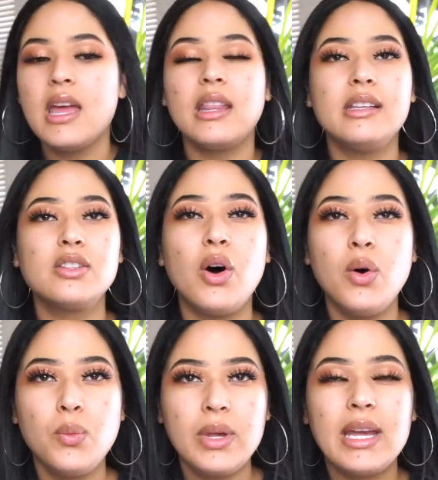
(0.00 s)
This
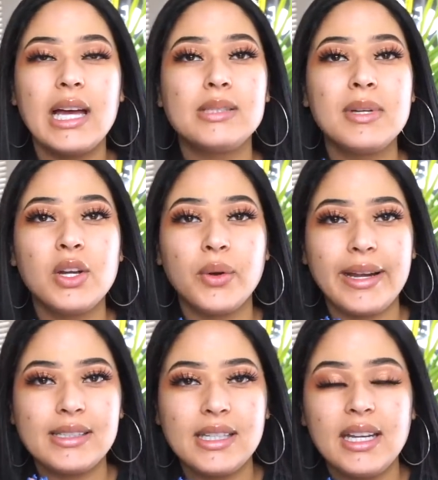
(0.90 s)
whole week has been
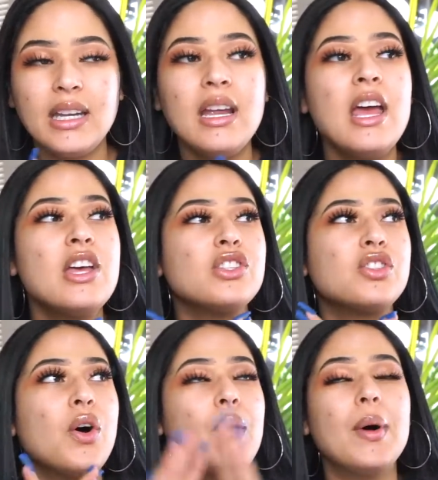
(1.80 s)
crazy.
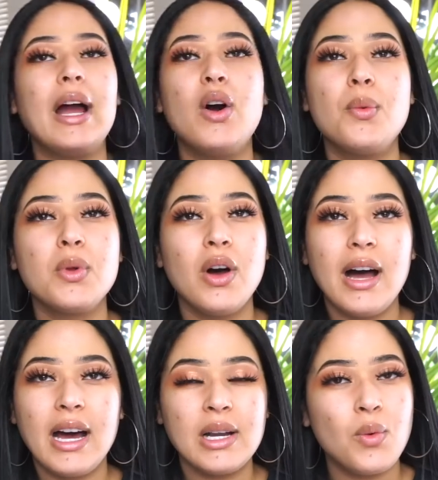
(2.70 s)
So I hope you all
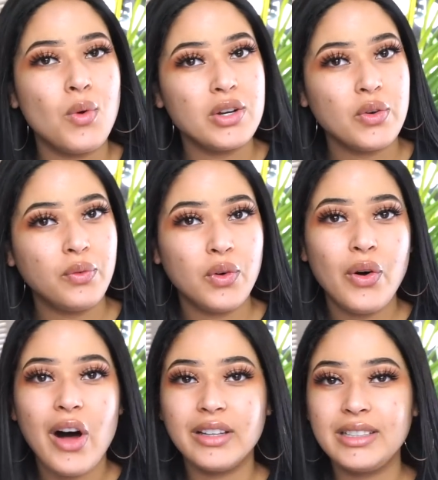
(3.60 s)
had a wonderful
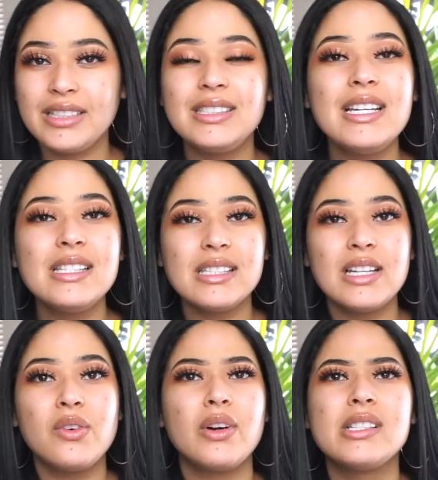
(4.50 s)
holiday
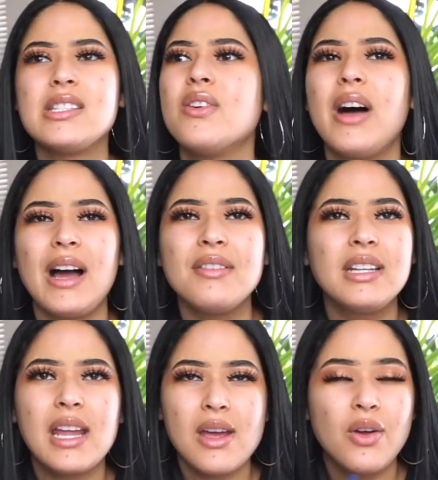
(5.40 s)
season or still
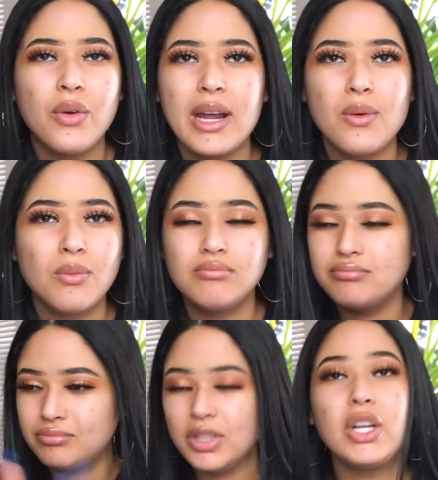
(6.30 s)
having a great
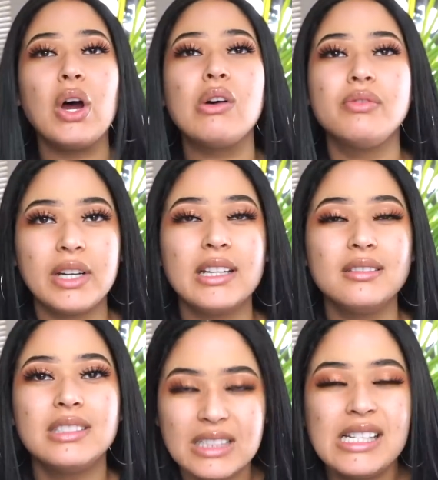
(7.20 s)
you know freaking
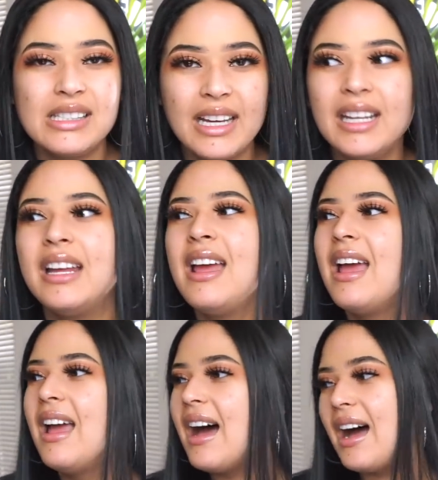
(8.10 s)
season
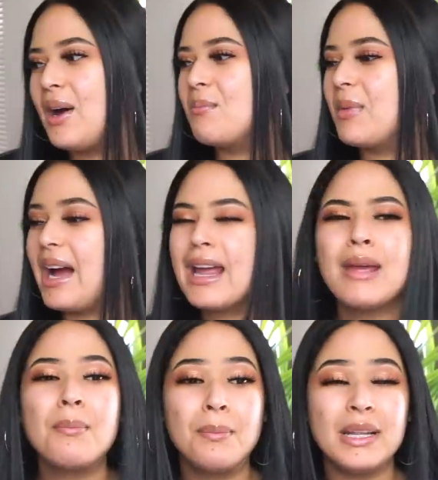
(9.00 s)
um
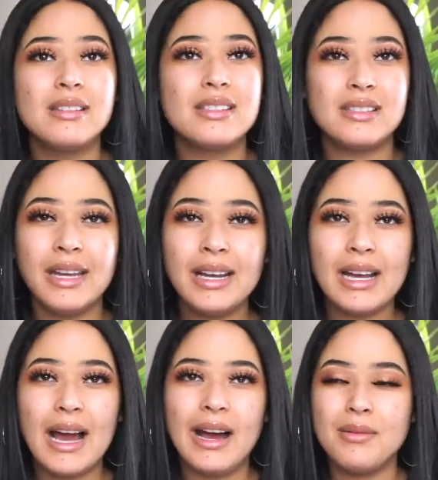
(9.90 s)
i've been sick
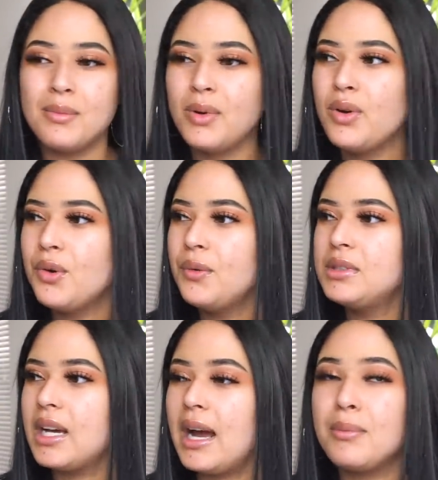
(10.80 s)
i
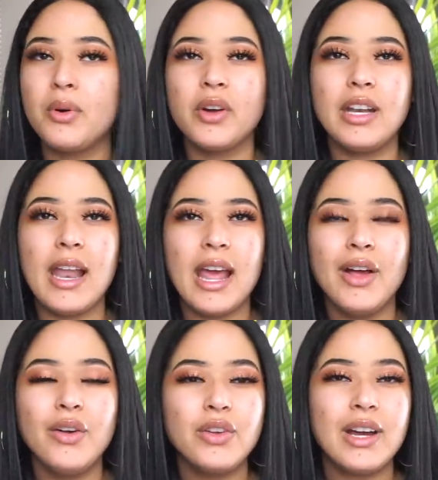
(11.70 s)
moved i broke a
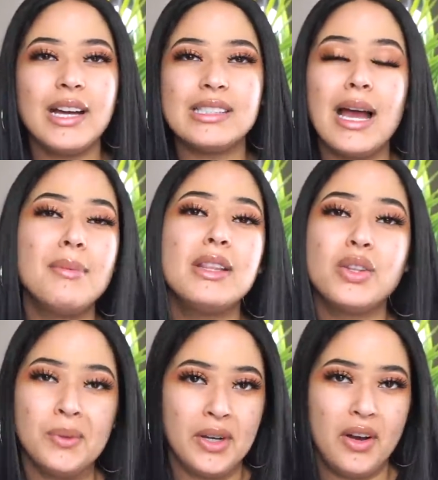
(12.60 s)
nail you guys i've been
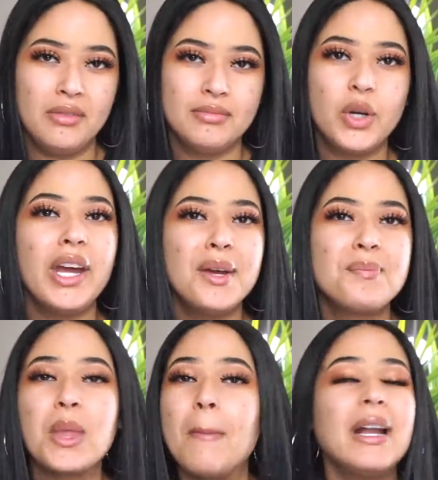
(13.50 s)
through it all okay?
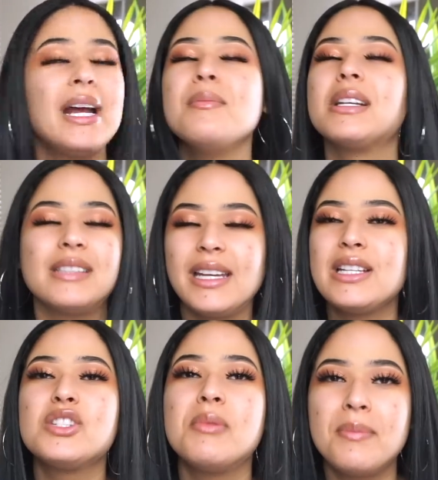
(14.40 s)
But I'm
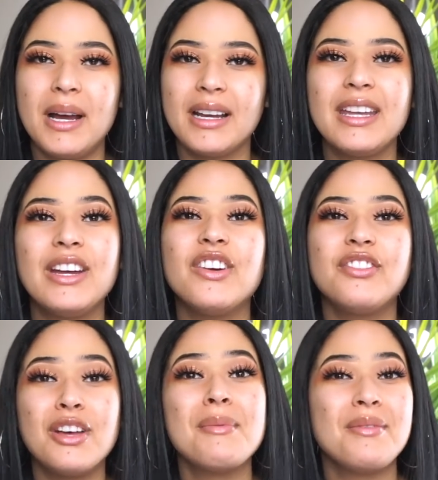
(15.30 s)
excited to be back here
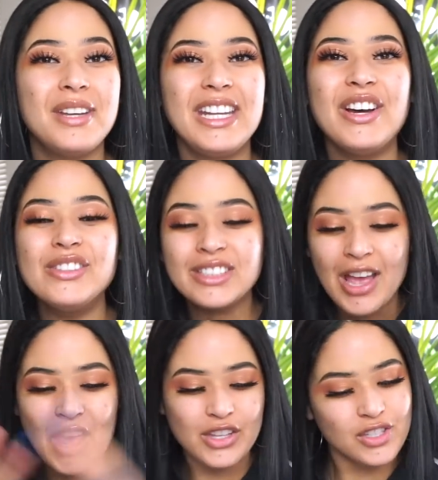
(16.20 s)
filming videos.
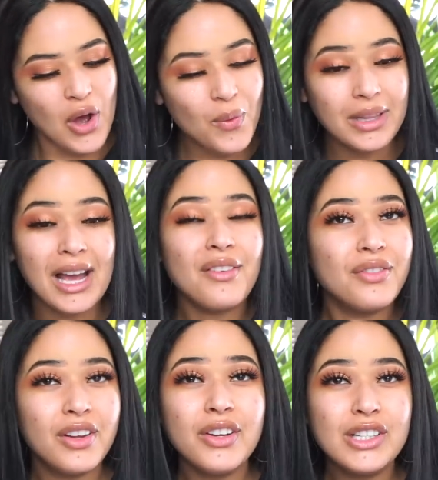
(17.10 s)
So without
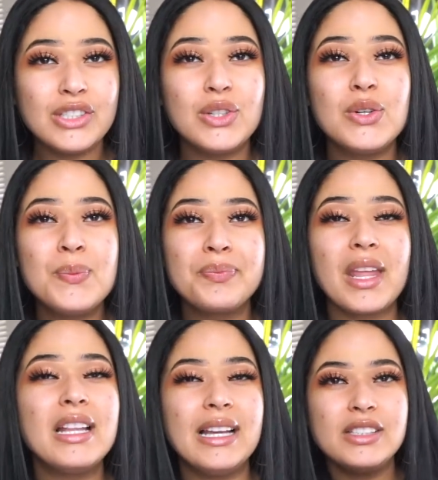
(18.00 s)
further ado,
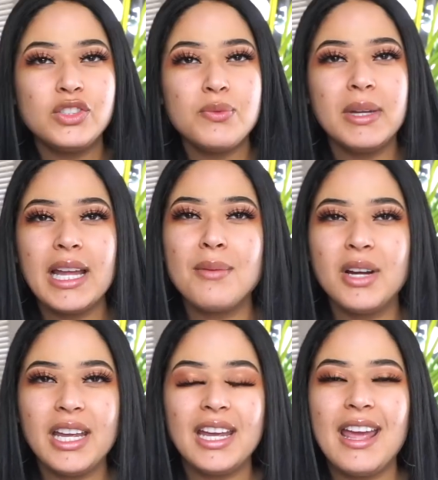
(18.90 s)
let's zoom the
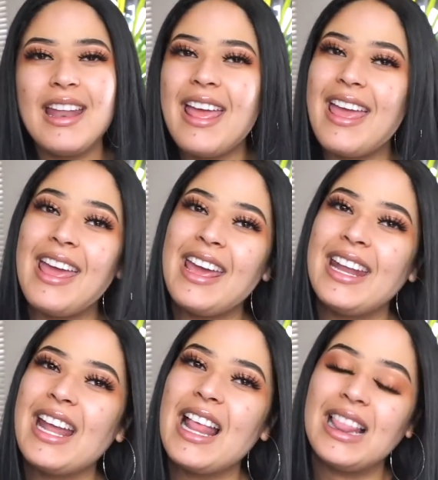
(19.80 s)
camera in
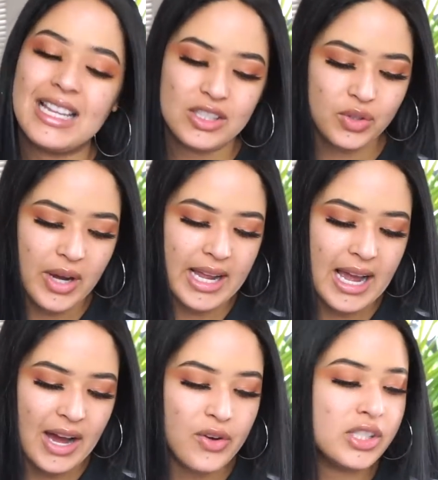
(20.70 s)
and let's try
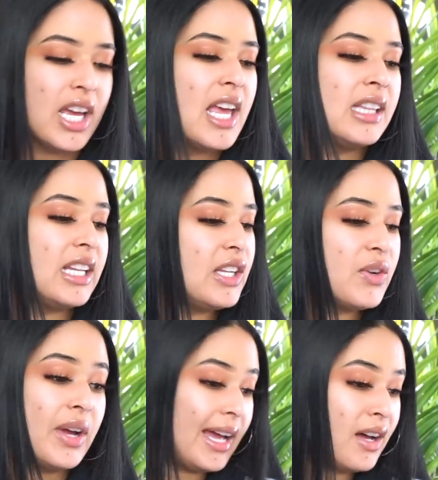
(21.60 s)
out the
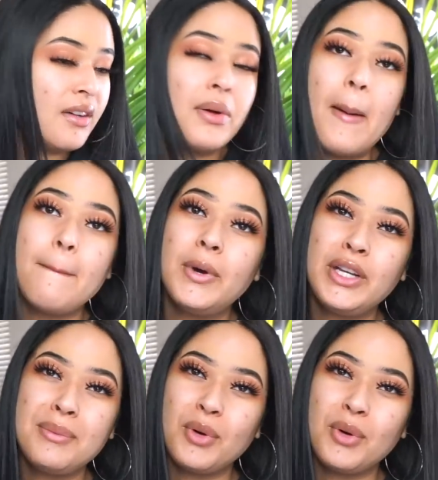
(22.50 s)
new e.l.f. Putty